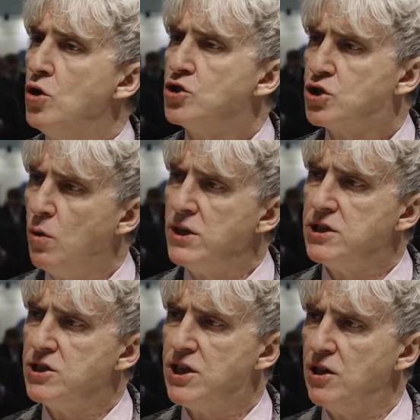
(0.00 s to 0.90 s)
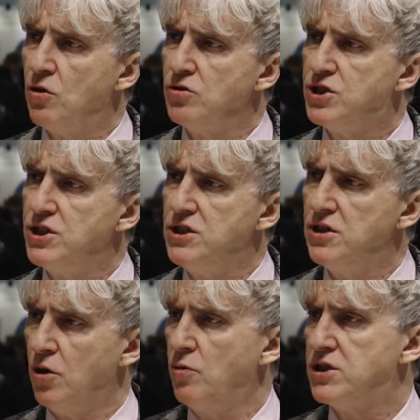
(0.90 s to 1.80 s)
So where did the technology
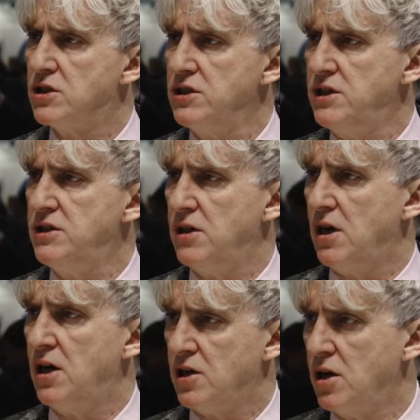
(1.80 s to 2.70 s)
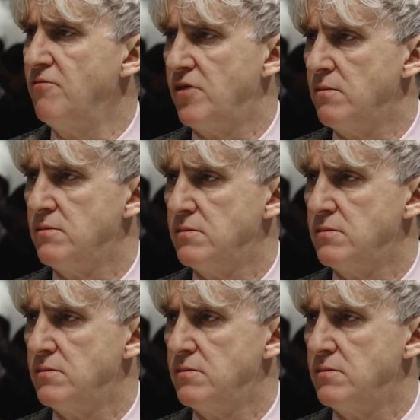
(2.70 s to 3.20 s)
originally come from?